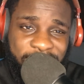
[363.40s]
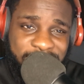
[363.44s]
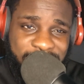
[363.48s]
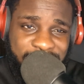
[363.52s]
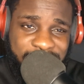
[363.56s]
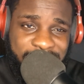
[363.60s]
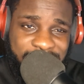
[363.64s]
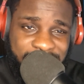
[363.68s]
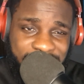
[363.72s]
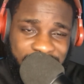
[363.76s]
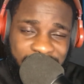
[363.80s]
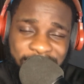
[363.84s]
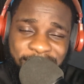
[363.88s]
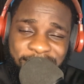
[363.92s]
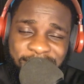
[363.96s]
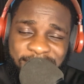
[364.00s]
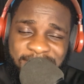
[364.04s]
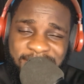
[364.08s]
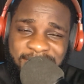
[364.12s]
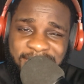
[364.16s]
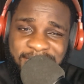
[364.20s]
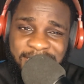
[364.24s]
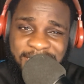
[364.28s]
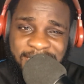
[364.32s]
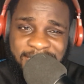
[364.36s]
the
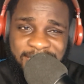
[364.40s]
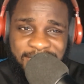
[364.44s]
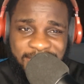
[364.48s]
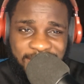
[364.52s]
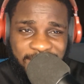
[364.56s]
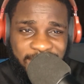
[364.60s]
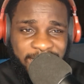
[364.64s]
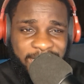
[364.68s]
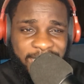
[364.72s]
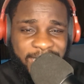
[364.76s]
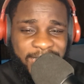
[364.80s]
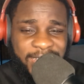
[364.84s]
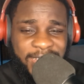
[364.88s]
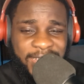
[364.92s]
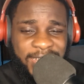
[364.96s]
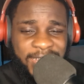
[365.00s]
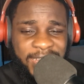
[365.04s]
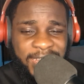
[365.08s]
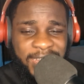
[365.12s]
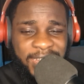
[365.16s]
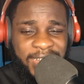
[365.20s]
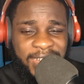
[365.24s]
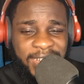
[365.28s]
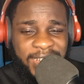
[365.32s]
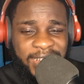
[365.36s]
girls, this guy,
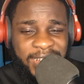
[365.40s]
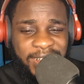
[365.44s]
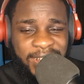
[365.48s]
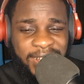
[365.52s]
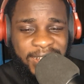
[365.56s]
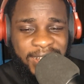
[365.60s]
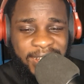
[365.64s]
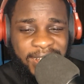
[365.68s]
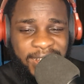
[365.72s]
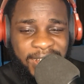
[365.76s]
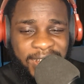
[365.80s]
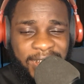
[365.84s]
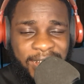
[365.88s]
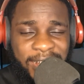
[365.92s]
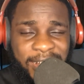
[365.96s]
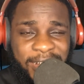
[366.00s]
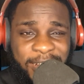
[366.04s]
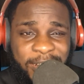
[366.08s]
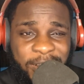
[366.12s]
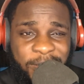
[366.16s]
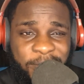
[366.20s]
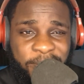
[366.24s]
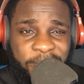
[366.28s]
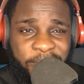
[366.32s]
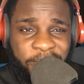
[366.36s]

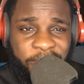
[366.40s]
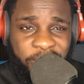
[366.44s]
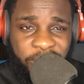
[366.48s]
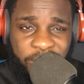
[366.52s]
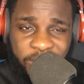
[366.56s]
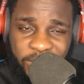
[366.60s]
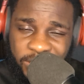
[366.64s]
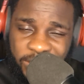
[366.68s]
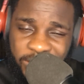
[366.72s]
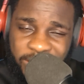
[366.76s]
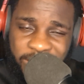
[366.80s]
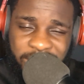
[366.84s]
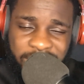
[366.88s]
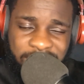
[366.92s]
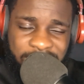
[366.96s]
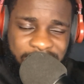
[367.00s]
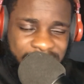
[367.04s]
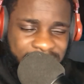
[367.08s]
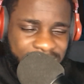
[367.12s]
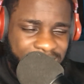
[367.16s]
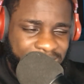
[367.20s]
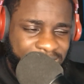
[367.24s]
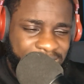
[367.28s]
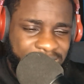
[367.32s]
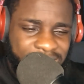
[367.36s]
um, he
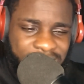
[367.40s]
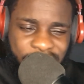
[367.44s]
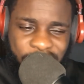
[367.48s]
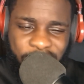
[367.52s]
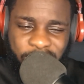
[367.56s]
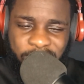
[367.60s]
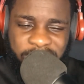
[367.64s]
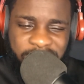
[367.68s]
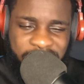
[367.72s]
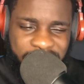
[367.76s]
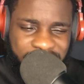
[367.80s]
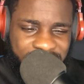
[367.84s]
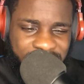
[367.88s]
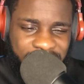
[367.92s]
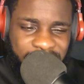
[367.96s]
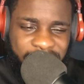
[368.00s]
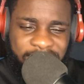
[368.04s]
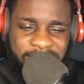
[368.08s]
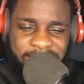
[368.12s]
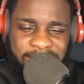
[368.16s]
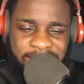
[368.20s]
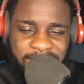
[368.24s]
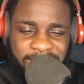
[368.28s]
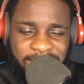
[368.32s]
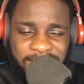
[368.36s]
has,
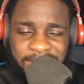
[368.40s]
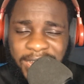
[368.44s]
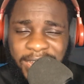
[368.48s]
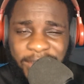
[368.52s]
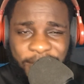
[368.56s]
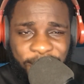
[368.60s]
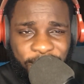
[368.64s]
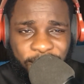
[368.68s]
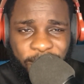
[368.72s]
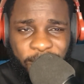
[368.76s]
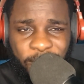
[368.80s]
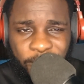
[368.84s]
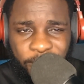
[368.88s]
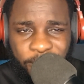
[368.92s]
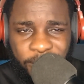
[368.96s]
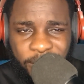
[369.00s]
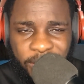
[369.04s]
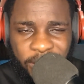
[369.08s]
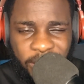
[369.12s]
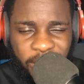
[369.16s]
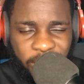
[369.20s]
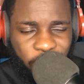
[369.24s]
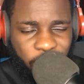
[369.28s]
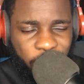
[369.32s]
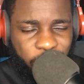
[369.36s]
is a guy from
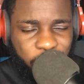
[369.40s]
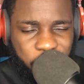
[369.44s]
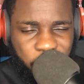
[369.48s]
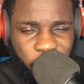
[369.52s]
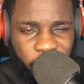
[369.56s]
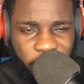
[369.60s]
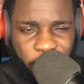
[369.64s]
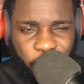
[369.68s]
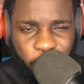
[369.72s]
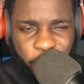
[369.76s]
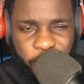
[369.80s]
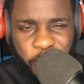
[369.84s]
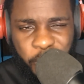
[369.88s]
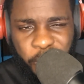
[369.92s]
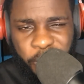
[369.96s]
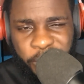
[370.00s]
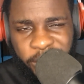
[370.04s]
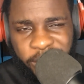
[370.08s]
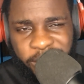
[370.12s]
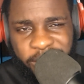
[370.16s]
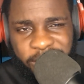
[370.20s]
Equatorial